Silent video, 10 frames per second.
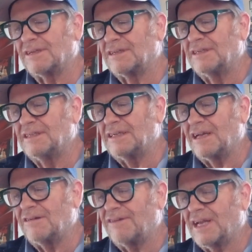
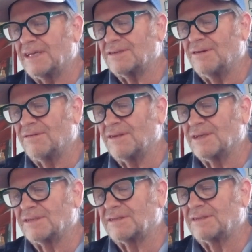I don't know if you guys know
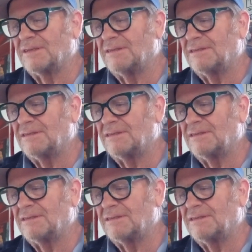this.